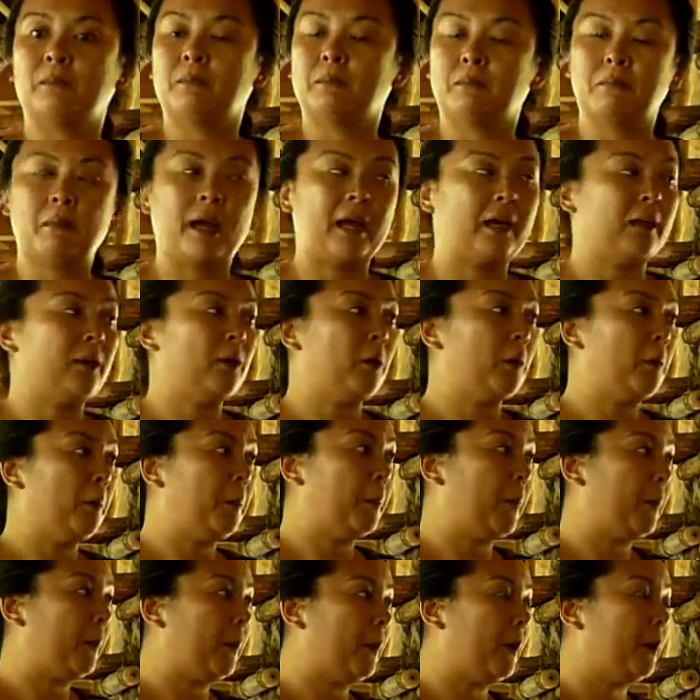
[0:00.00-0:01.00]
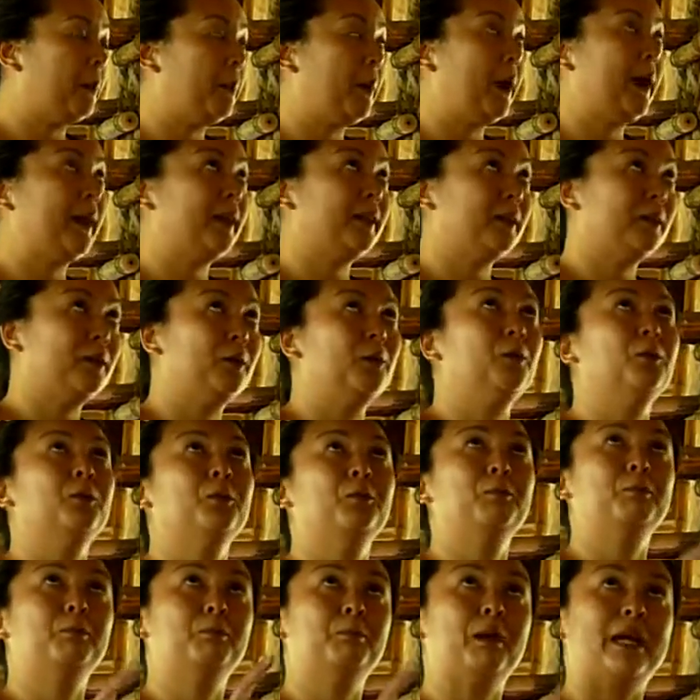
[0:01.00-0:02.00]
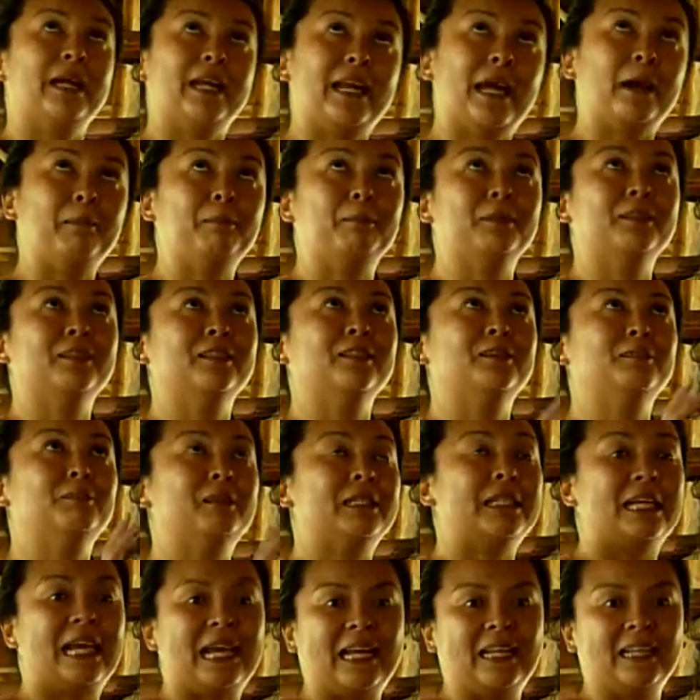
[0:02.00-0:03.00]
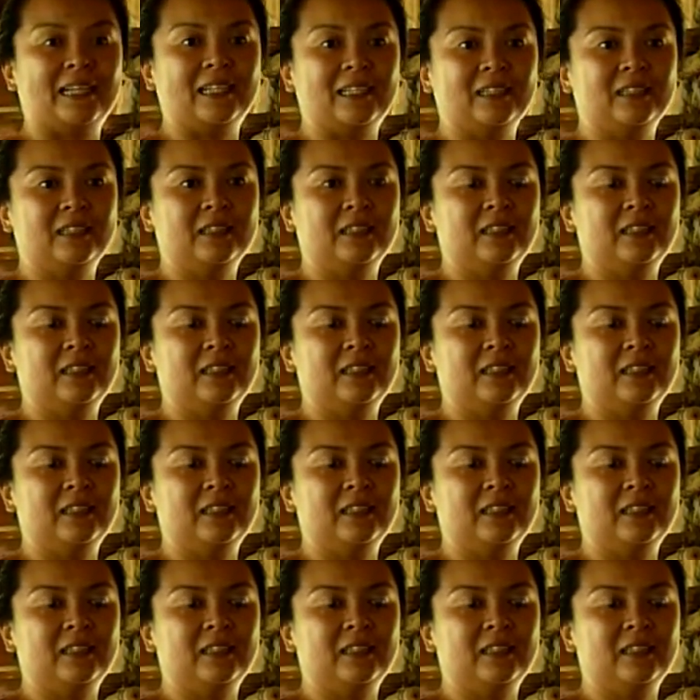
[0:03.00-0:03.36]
Mango, pineapple, banana.